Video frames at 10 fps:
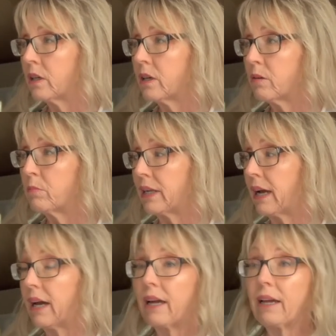but
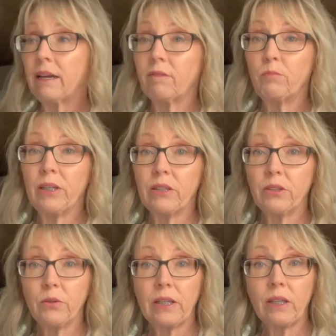I have been
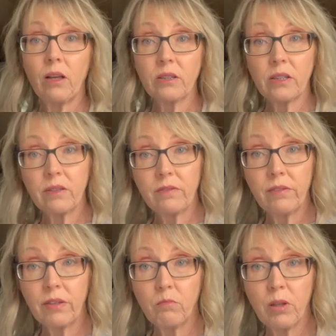doing lots of
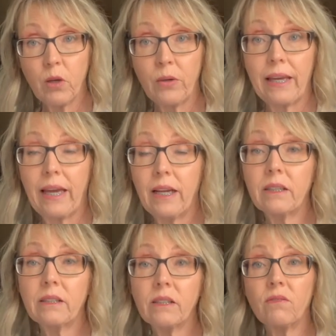blowing
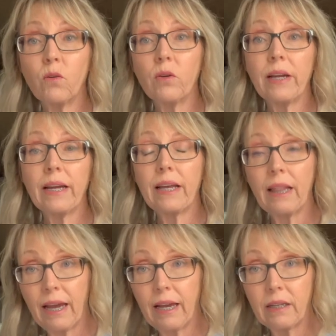eggs for a
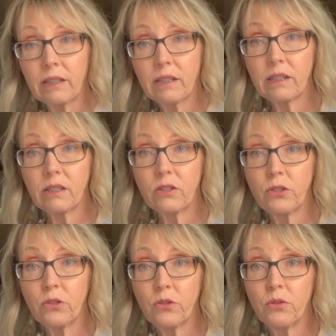class
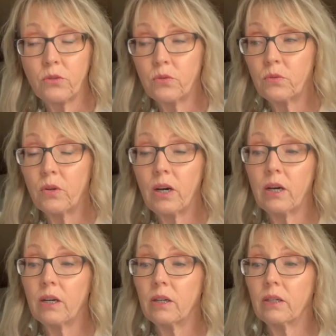to
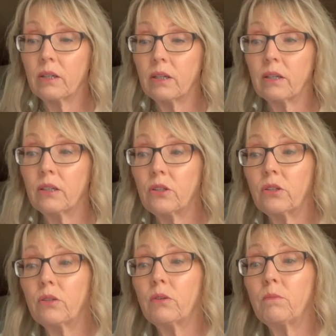
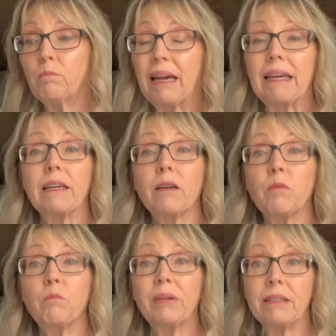make
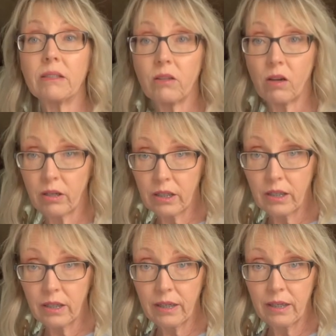Pisanki